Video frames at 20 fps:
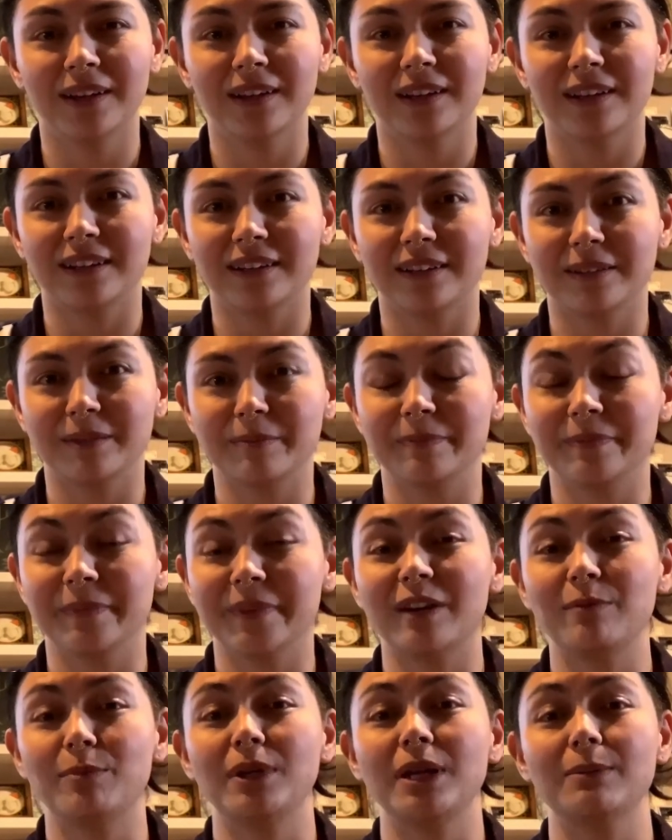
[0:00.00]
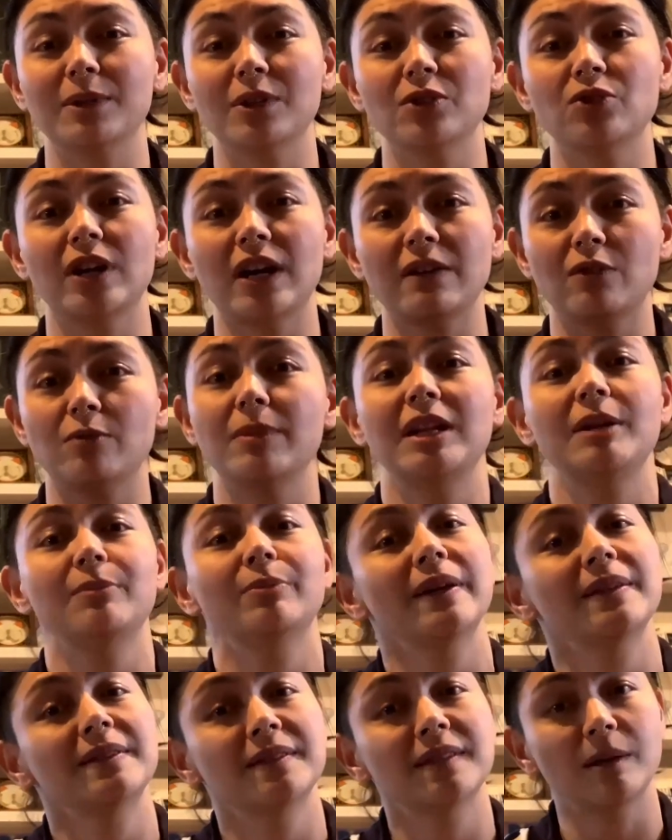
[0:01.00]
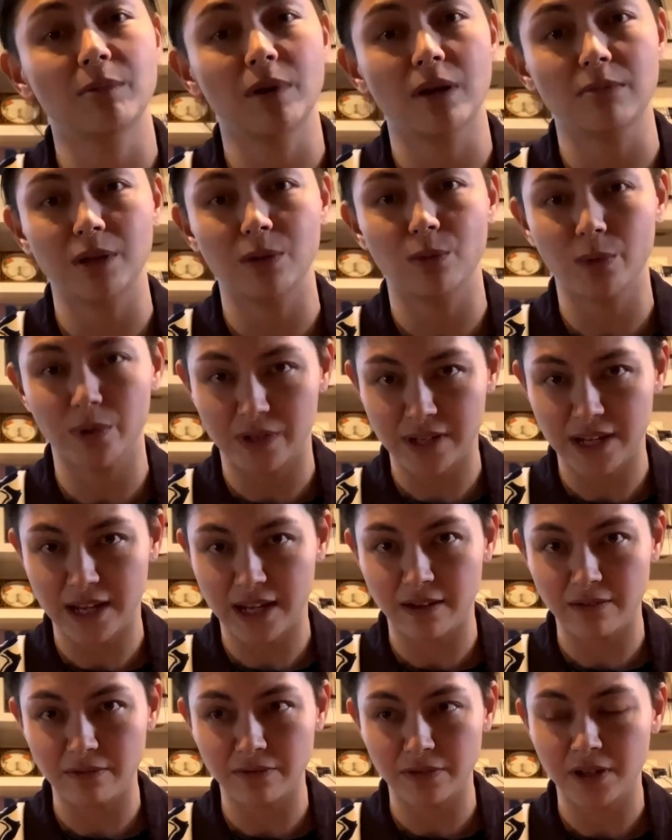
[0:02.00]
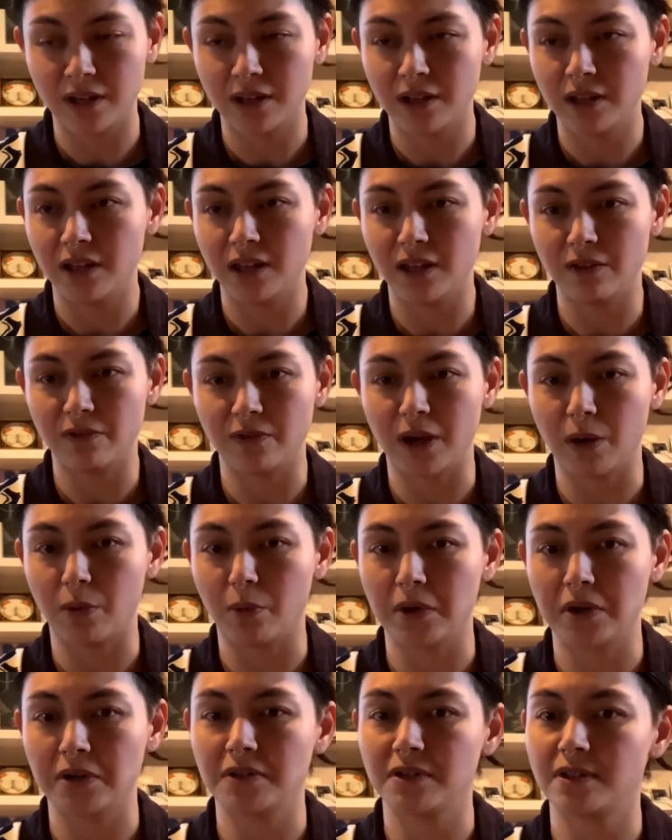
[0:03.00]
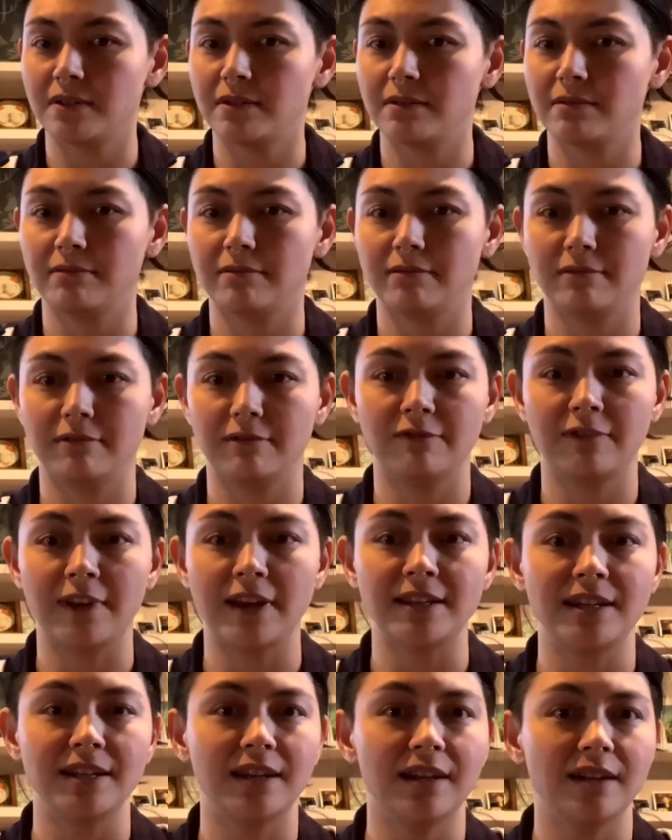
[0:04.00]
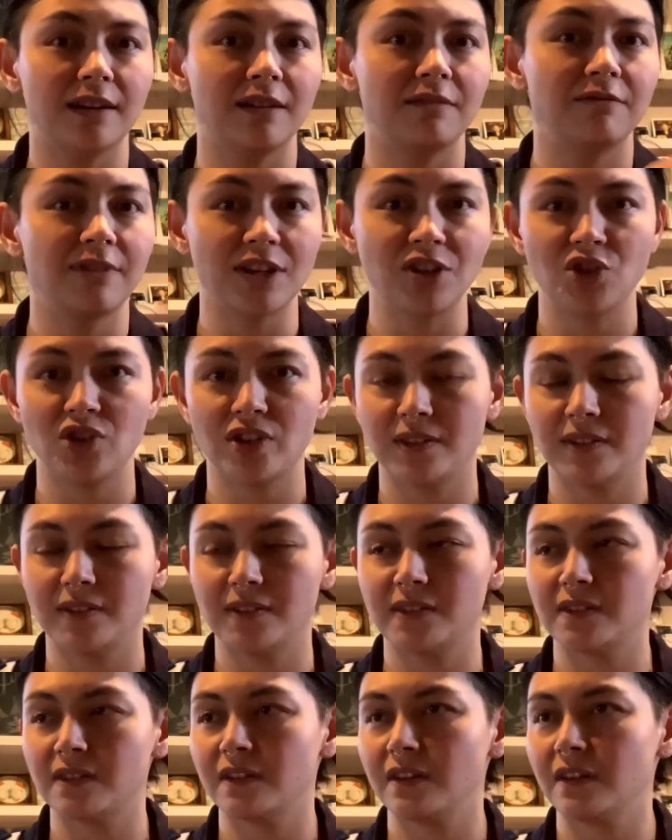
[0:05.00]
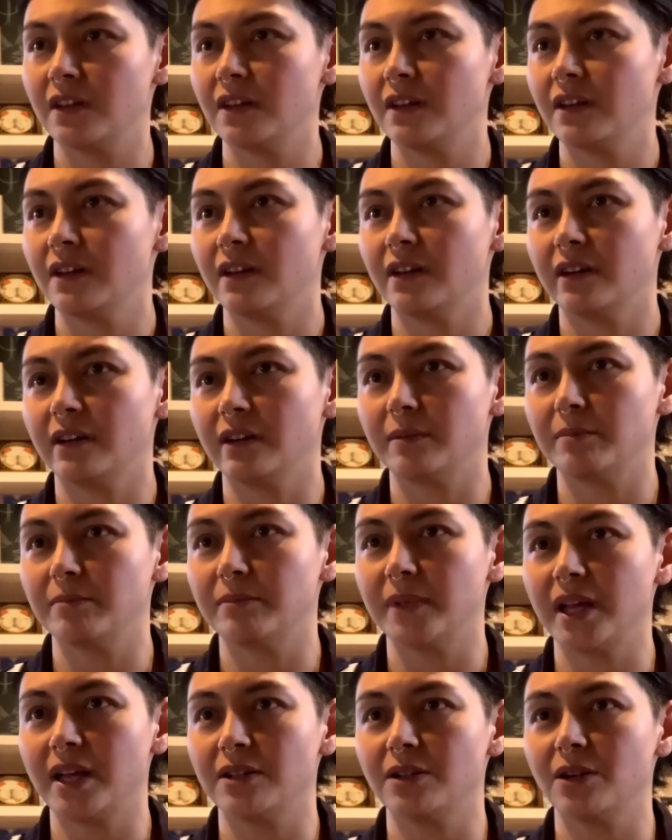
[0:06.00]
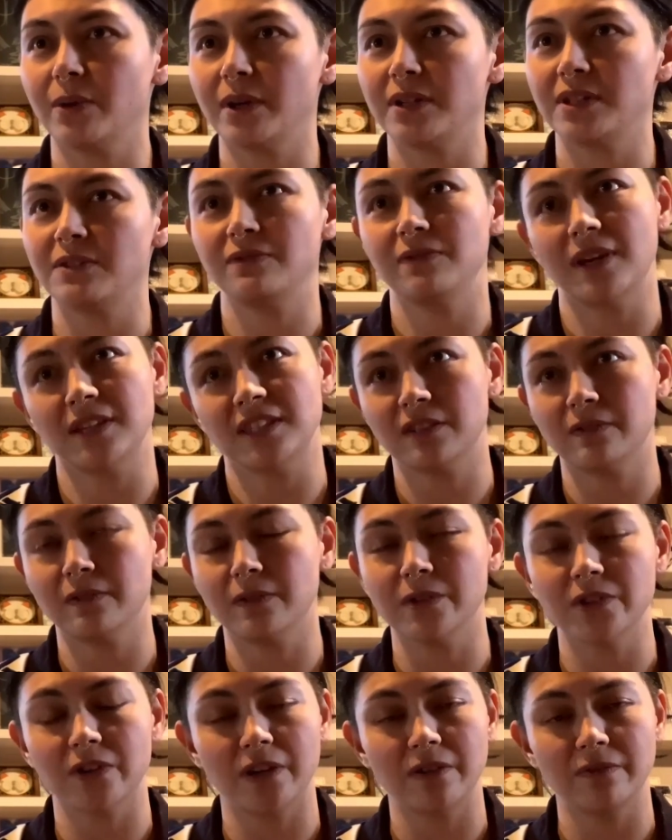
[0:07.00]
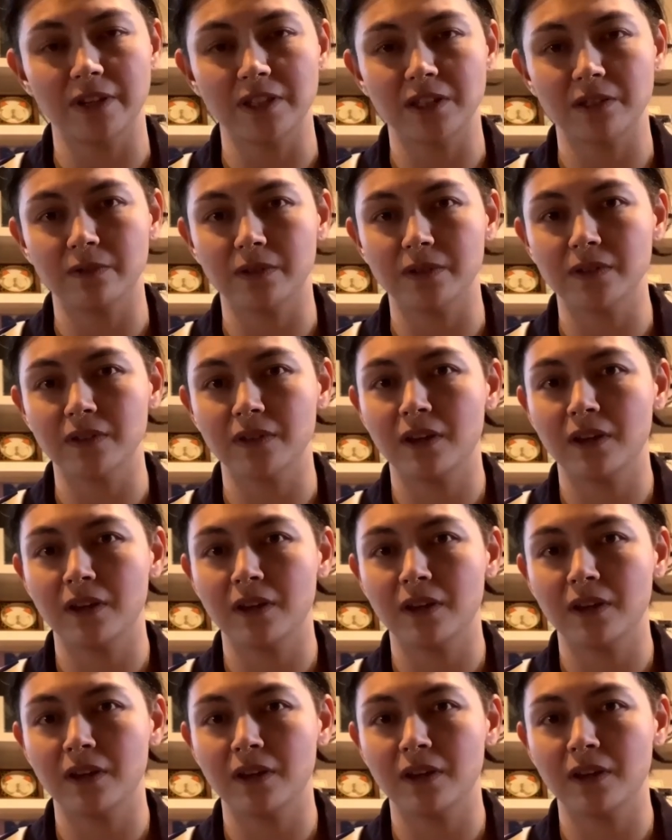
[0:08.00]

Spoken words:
I've been able to travel many places I probably wouldn't have if I weren't vending at conventions and going to festivals, art festivals.